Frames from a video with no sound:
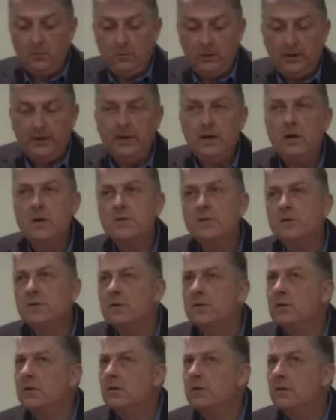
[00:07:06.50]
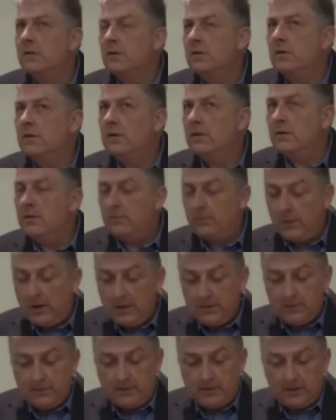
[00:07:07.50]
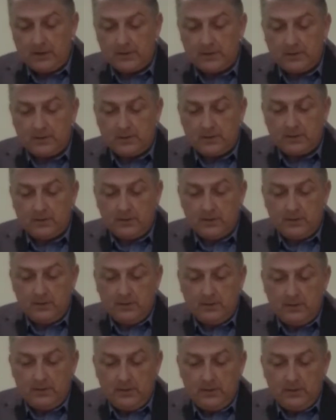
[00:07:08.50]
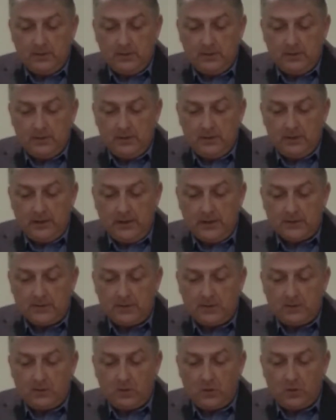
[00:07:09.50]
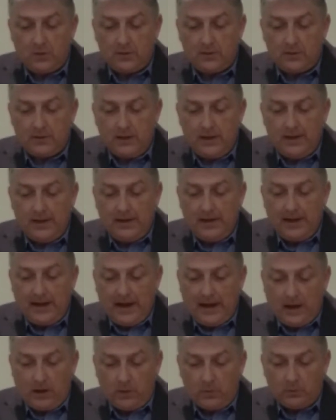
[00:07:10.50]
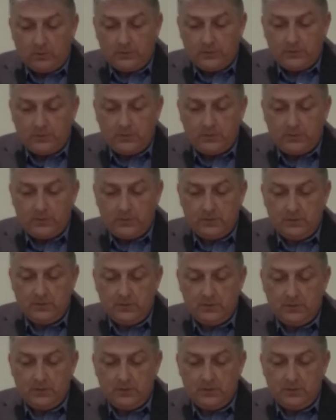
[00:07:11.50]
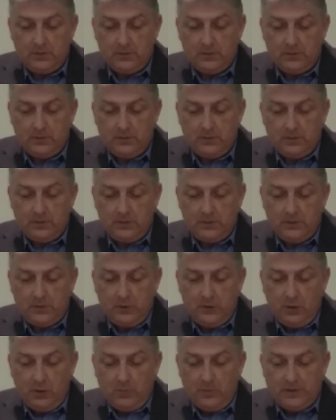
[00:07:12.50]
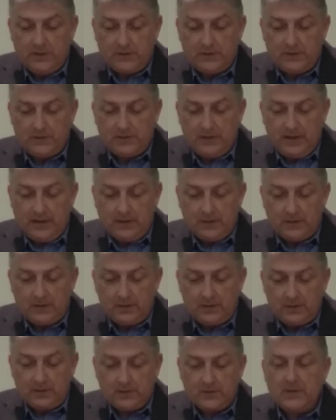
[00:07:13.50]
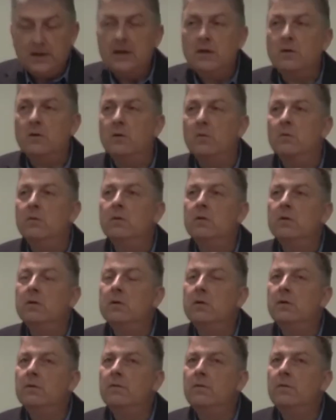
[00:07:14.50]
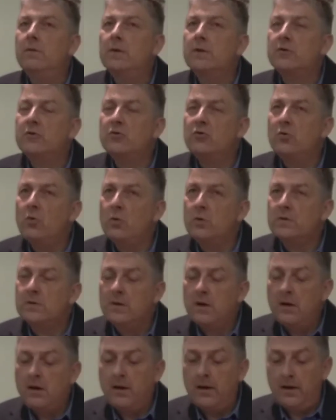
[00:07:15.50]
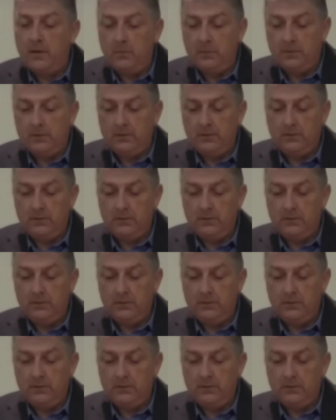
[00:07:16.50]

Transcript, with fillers: Well, the answer, part of the answer, is that God allows human sin to continue for a short time.